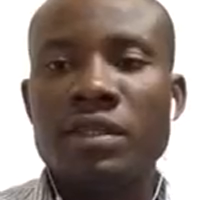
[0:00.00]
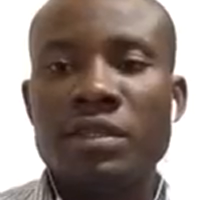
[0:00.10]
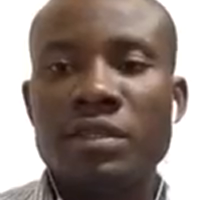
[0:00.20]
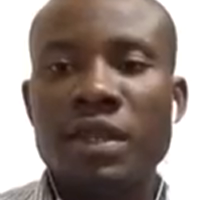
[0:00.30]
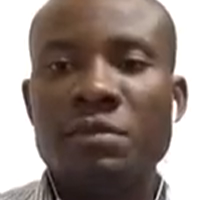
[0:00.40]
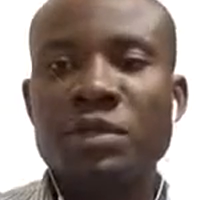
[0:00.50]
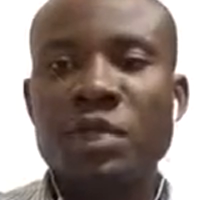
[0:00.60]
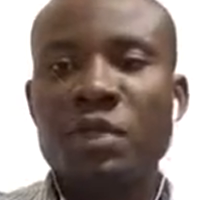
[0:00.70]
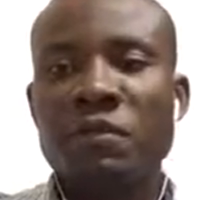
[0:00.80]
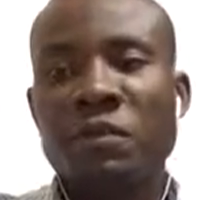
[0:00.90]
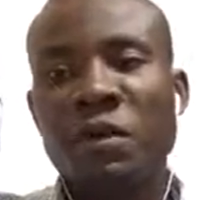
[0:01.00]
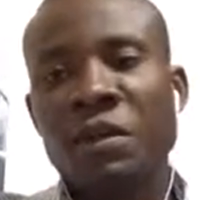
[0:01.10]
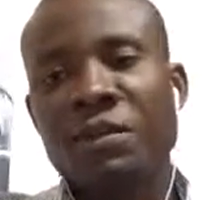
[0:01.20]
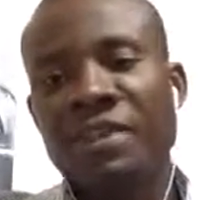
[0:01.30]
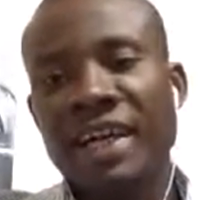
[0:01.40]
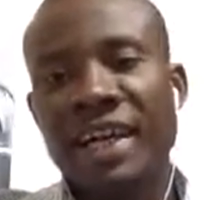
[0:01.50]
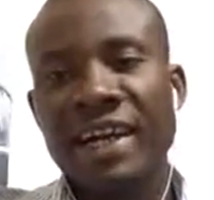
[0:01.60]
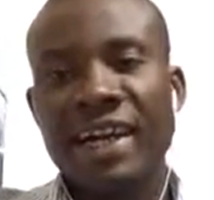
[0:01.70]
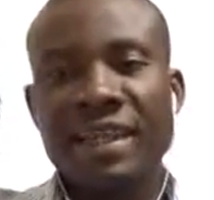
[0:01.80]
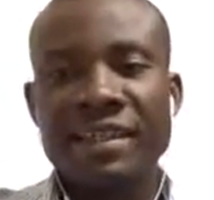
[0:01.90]
So I'm sure you followed.
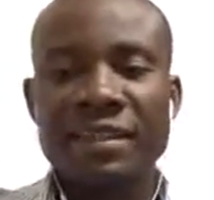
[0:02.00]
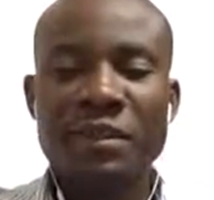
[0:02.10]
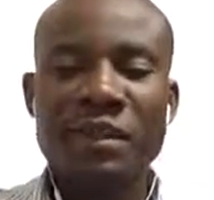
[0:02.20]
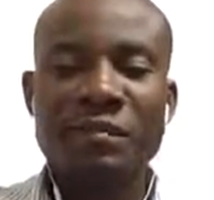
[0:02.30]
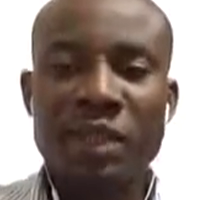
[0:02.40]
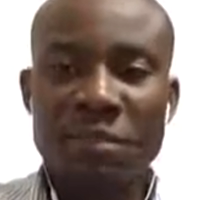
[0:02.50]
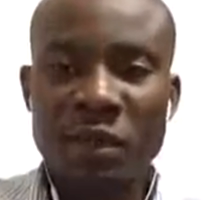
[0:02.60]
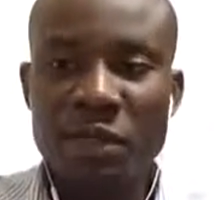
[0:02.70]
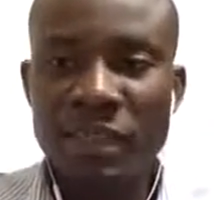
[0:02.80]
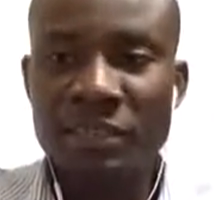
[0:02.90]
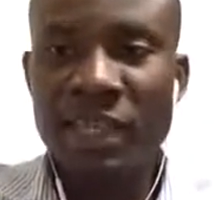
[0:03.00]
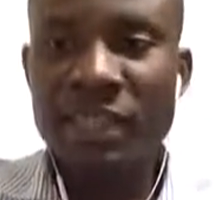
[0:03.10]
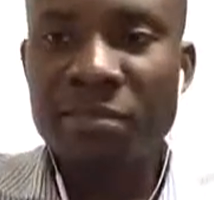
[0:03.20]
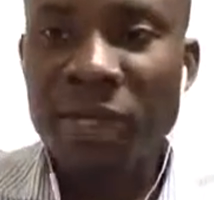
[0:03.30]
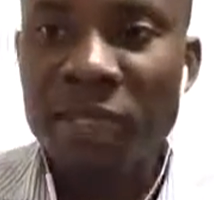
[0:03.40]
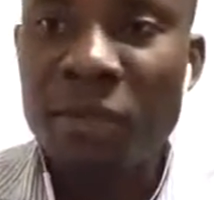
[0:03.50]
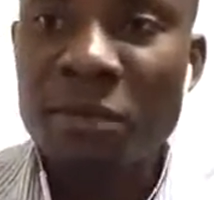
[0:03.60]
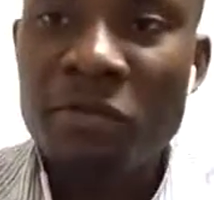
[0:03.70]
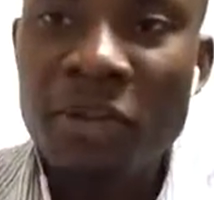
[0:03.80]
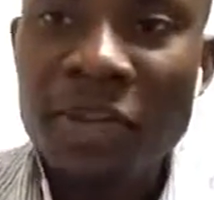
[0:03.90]
You know it might not
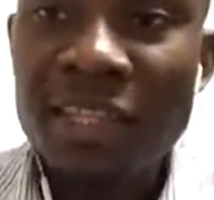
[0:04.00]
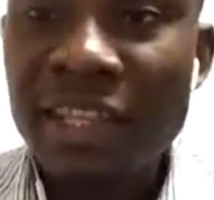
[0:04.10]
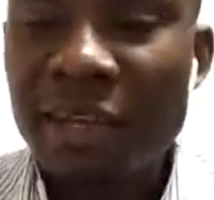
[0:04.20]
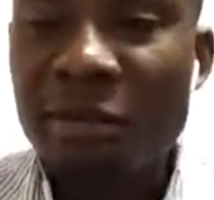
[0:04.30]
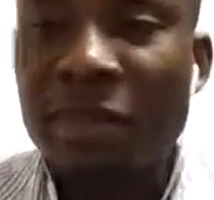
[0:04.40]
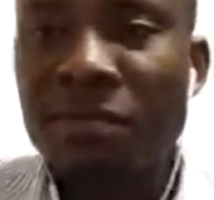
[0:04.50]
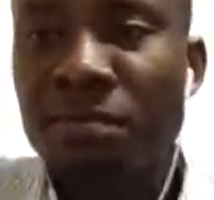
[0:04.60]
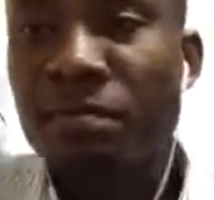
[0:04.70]
be very clear, but